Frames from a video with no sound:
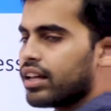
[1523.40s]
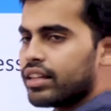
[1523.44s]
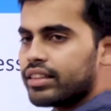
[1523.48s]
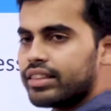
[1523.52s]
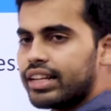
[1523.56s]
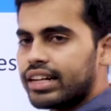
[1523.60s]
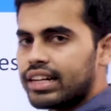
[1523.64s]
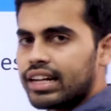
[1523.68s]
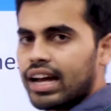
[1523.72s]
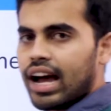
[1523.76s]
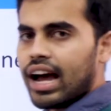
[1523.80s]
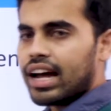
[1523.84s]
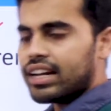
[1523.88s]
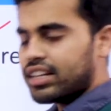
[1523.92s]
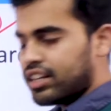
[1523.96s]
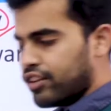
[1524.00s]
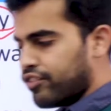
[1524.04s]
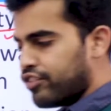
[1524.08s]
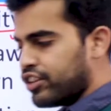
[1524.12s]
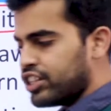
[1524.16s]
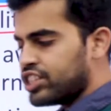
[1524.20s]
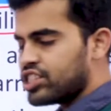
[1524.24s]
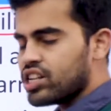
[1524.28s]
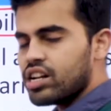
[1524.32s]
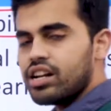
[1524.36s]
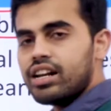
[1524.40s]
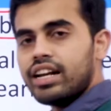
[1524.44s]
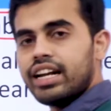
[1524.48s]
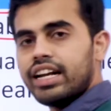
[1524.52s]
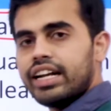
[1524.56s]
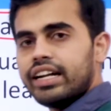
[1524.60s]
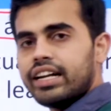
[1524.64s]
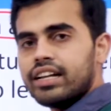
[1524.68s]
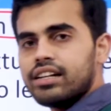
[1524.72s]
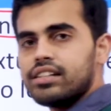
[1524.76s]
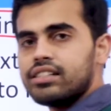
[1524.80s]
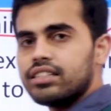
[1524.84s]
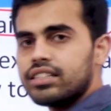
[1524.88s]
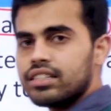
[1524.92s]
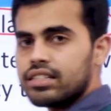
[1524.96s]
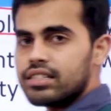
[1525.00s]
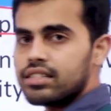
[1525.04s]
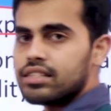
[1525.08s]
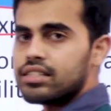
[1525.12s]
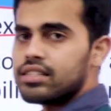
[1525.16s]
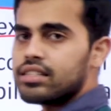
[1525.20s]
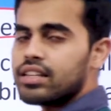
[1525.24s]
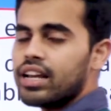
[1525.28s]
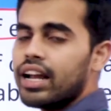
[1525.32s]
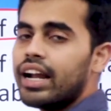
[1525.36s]
that artificial
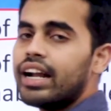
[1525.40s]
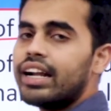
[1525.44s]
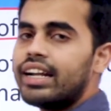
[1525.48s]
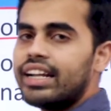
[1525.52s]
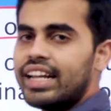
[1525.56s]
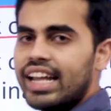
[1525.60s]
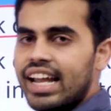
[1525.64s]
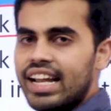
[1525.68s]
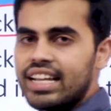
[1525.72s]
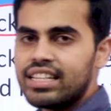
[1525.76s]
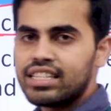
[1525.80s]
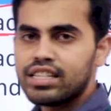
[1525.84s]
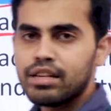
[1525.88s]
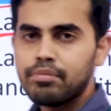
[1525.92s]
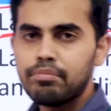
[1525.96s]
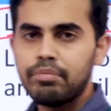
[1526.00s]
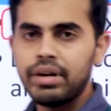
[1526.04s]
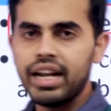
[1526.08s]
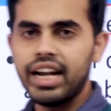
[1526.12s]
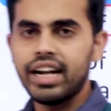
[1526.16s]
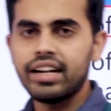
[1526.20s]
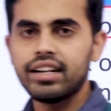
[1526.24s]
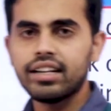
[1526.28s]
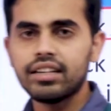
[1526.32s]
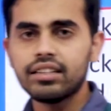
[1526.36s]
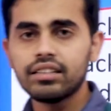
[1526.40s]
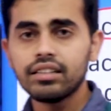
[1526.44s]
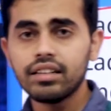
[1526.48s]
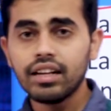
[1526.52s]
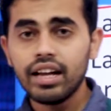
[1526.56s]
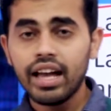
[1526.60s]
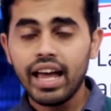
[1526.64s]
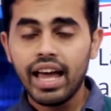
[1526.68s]
intelligence takes up data,